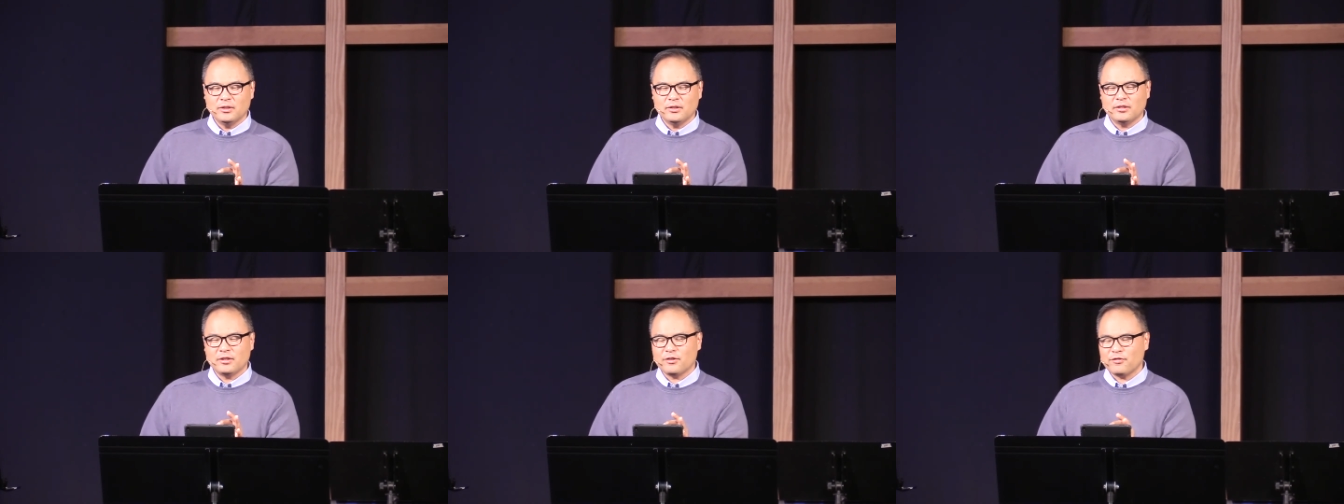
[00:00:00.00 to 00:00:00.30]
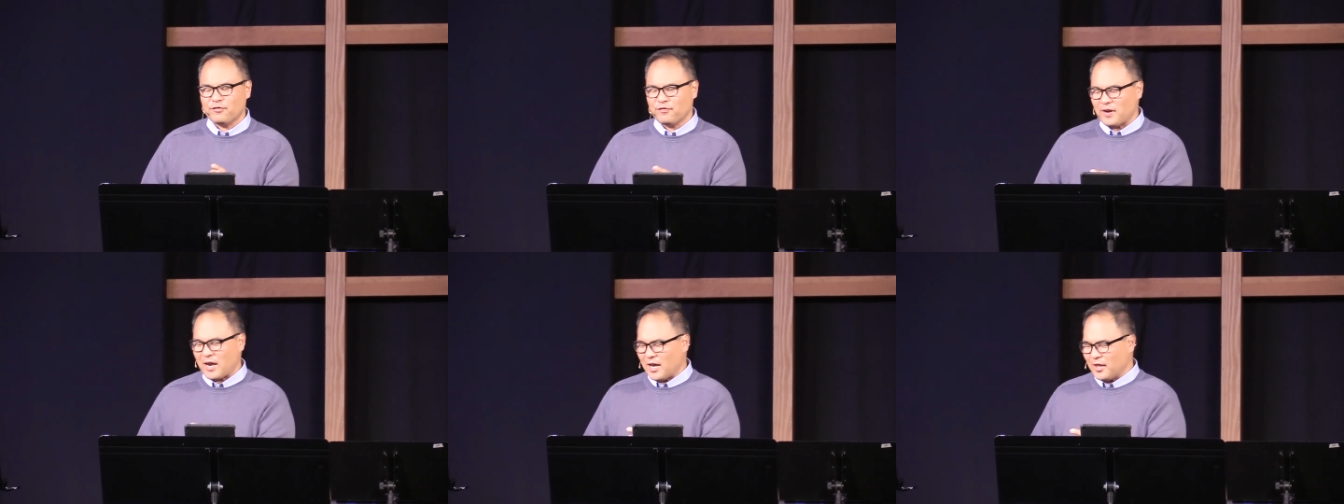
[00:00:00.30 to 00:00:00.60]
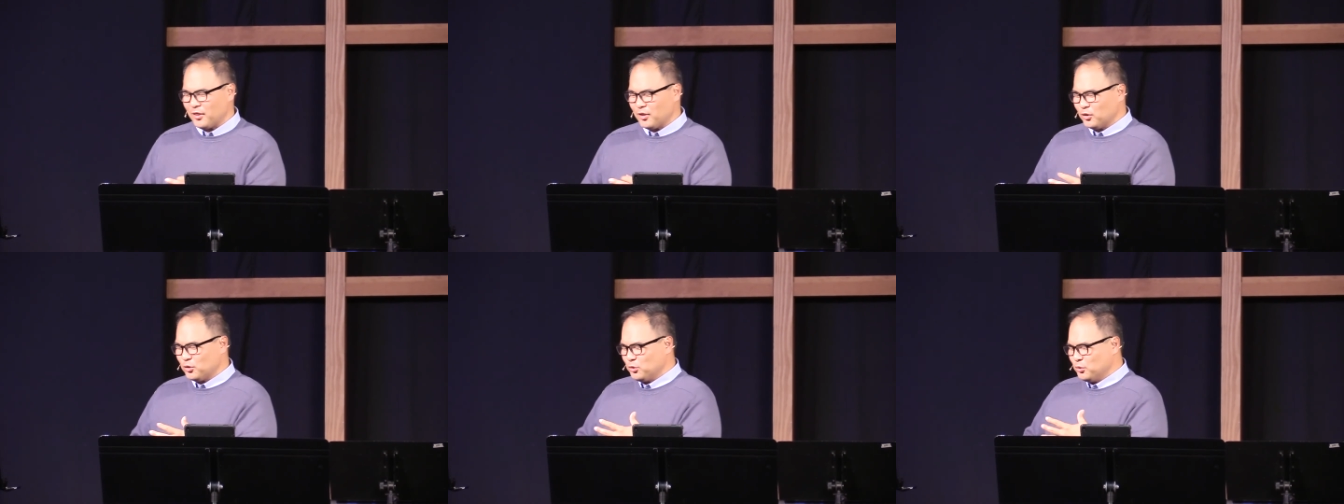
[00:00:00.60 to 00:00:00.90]
their
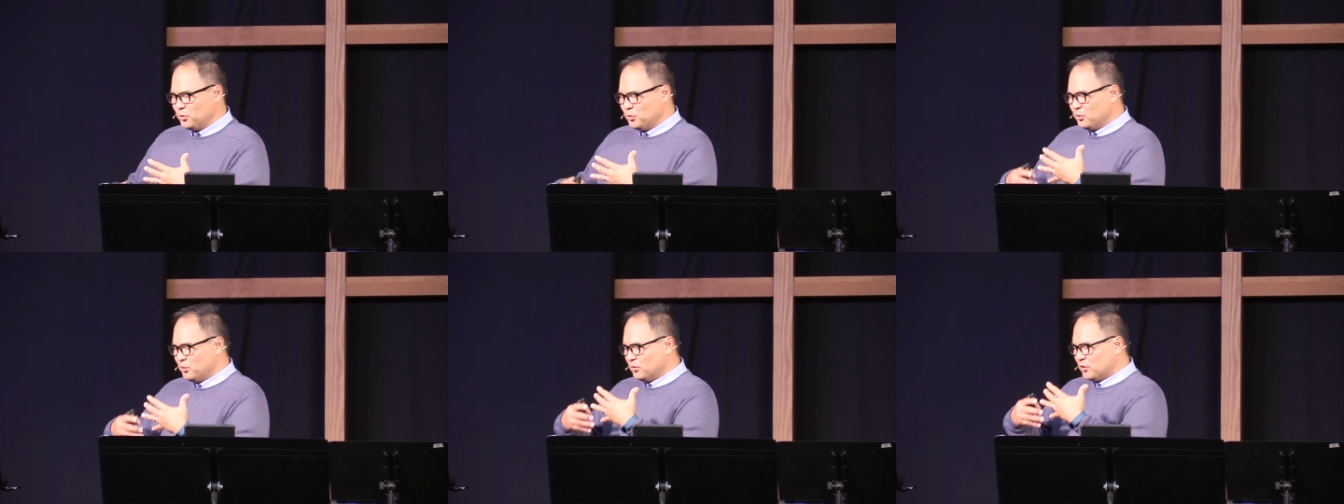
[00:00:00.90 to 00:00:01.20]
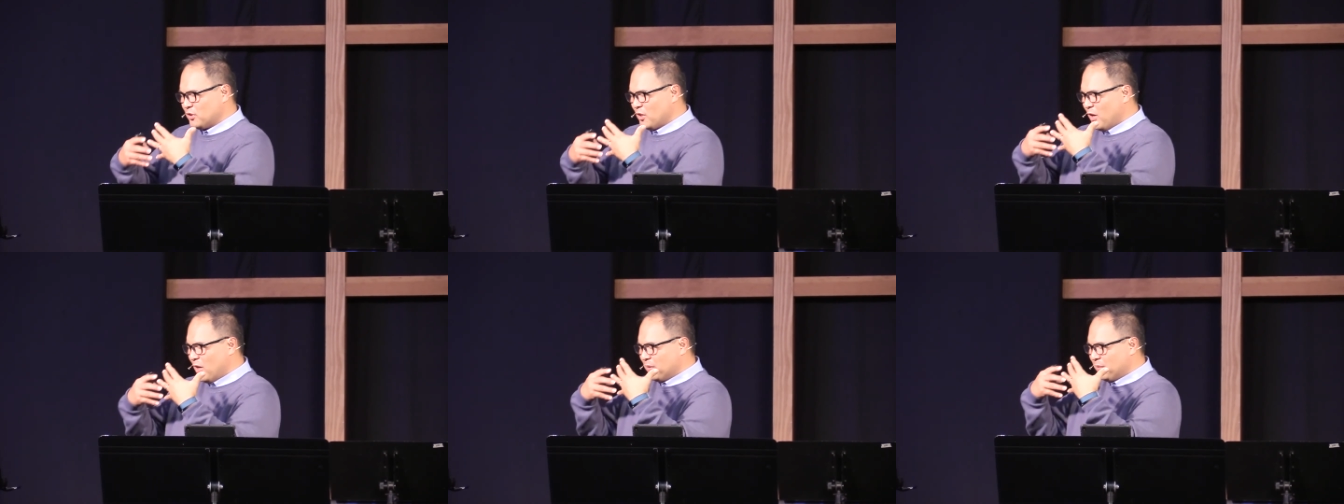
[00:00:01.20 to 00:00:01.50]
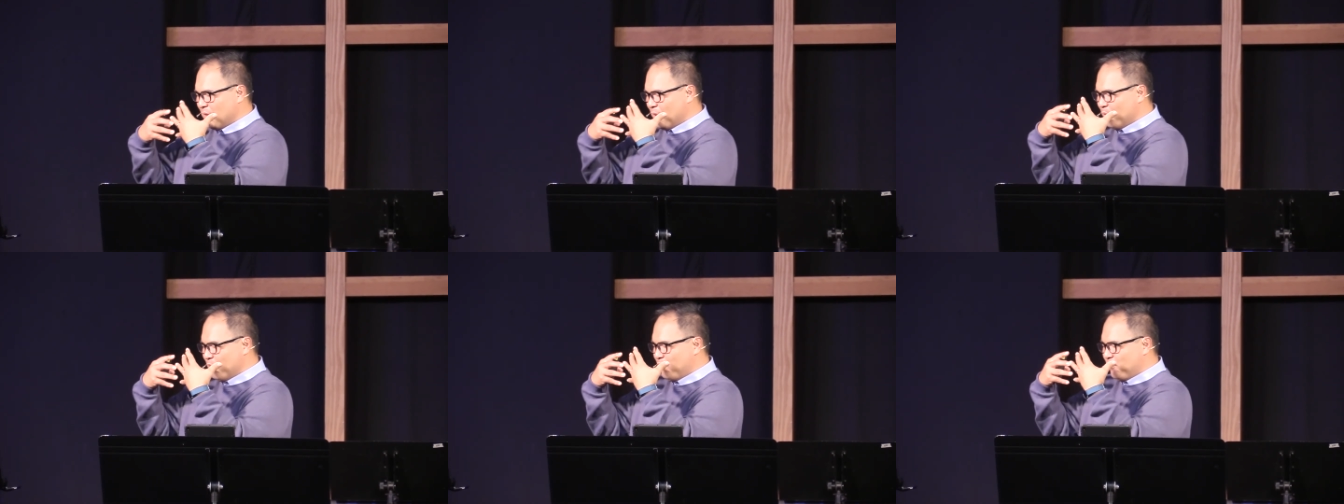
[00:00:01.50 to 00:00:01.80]
father who
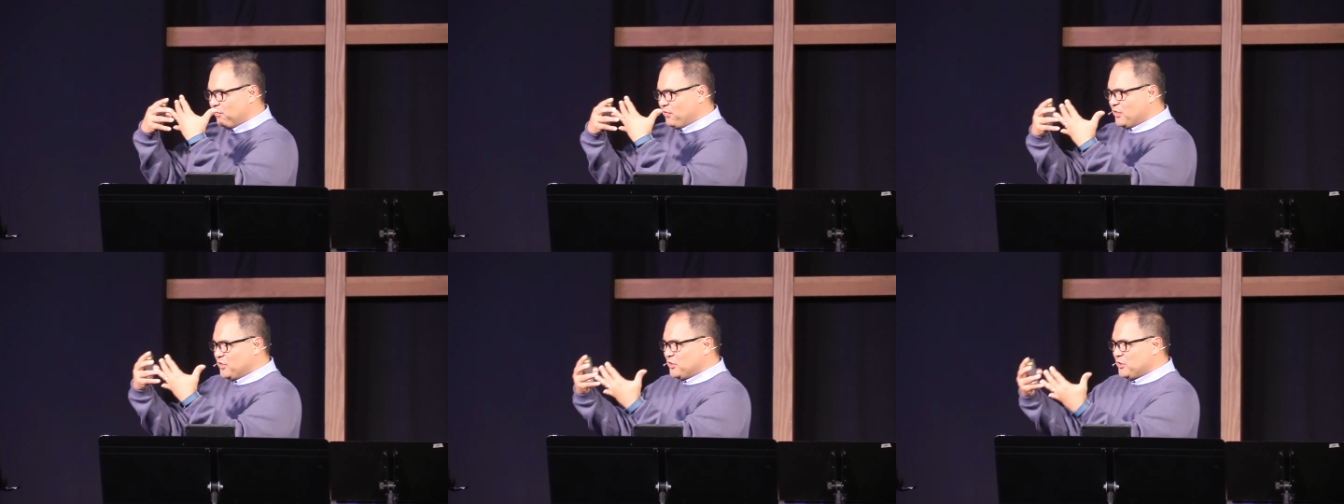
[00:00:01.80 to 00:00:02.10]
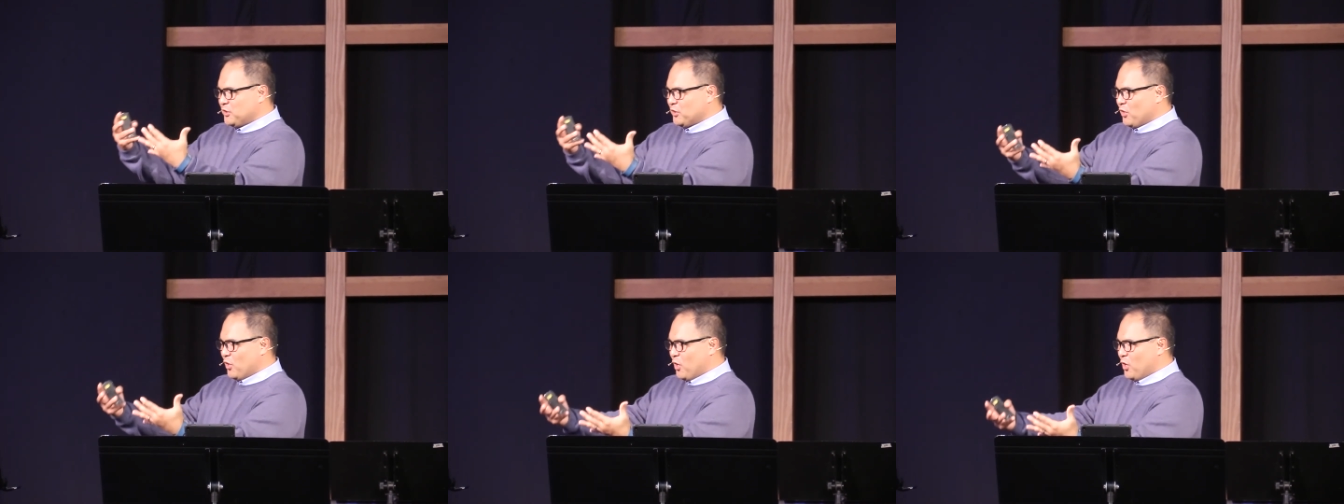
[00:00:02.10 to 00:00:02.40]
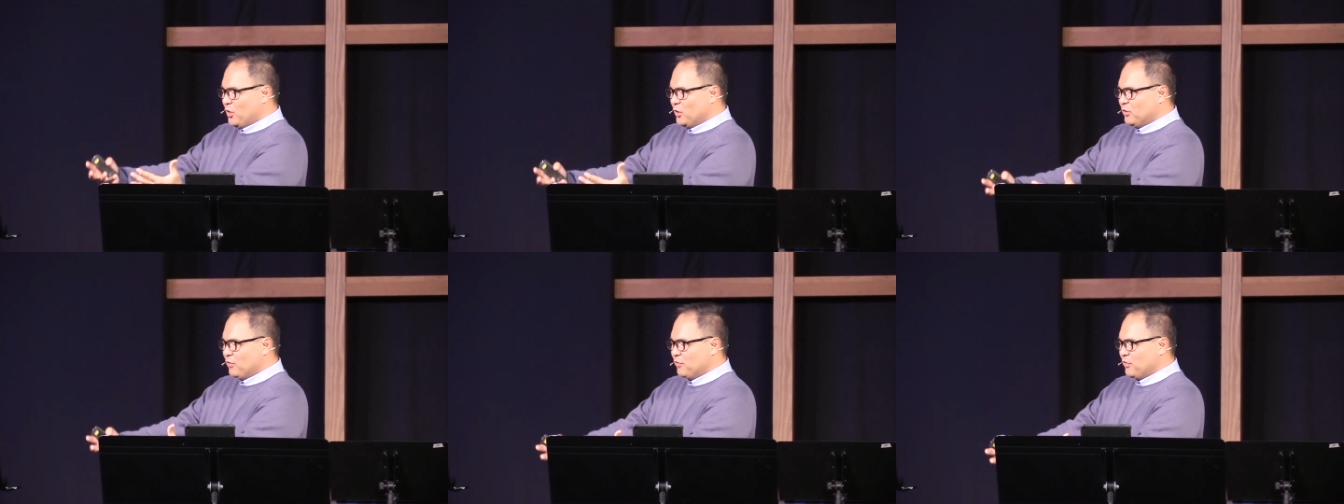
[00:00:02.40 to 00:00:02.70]
taught them fishing
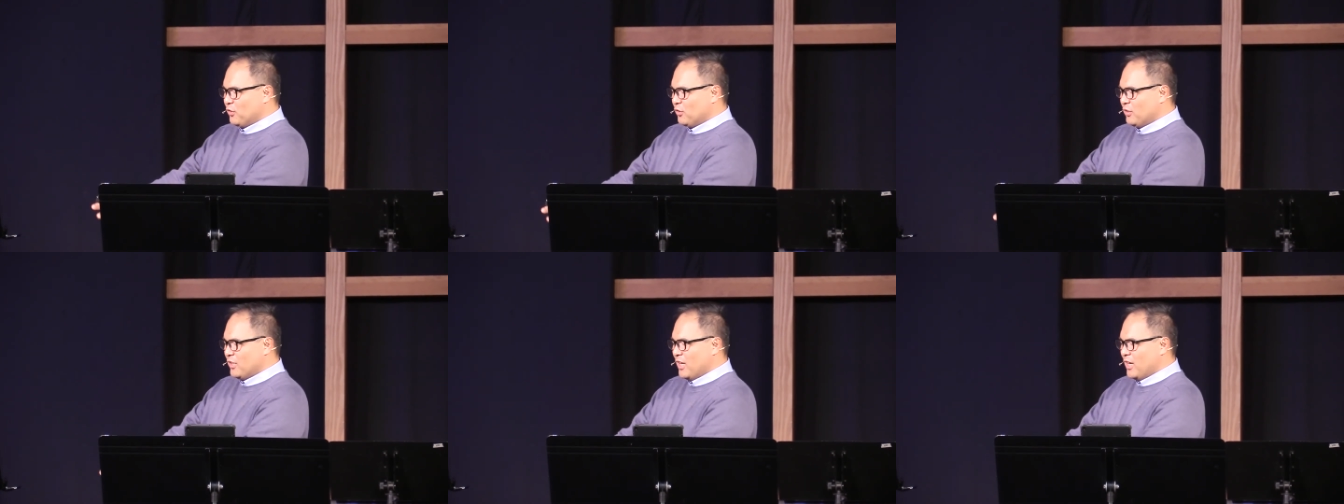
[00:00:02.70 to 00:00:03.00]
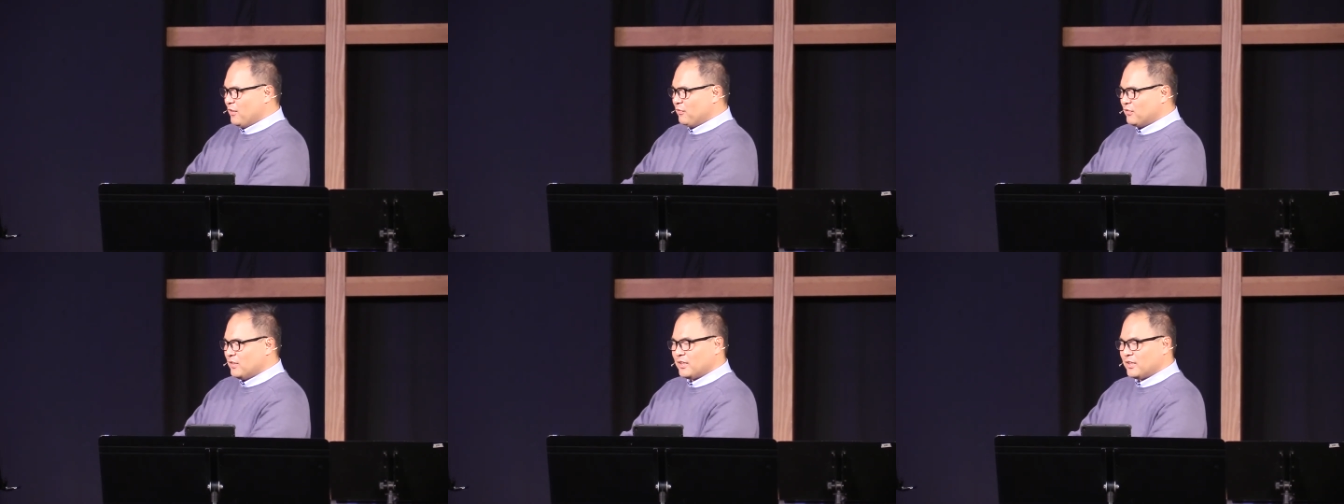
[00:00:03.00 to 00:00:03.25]
all of their life.